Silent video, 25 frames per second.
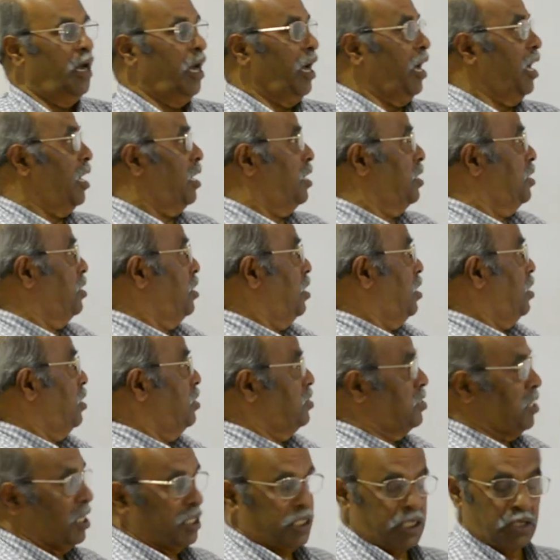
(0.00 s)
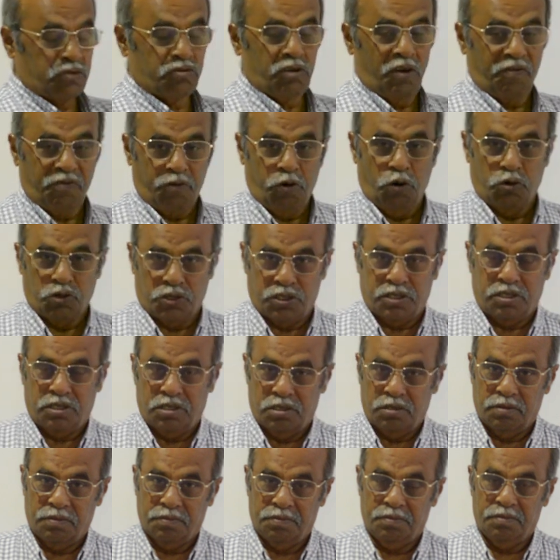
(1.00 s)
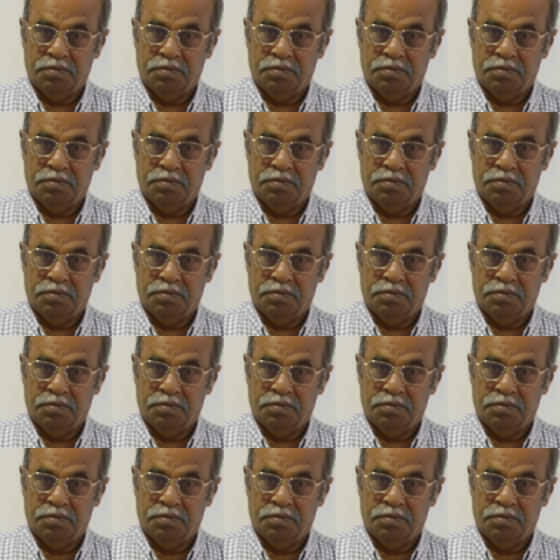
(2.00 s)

And success, of course,